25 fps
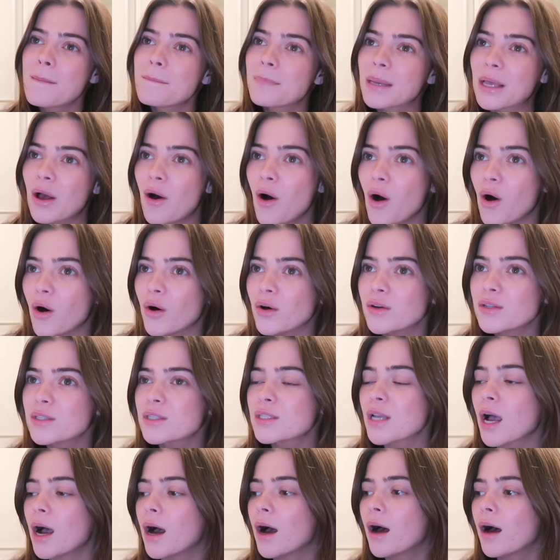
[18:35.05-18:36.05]

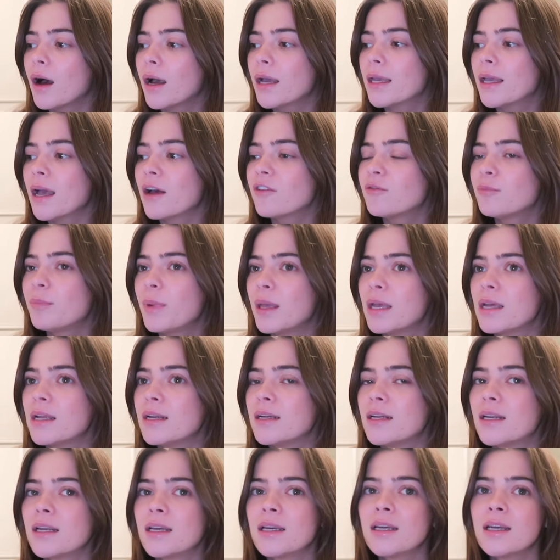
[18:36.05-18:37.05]
because I have
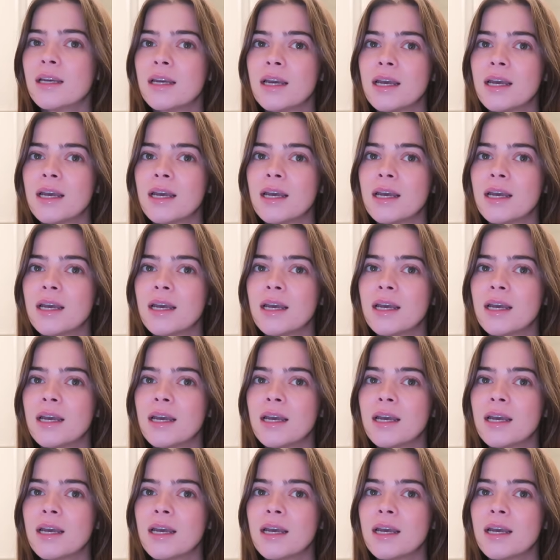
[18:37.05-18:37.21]
been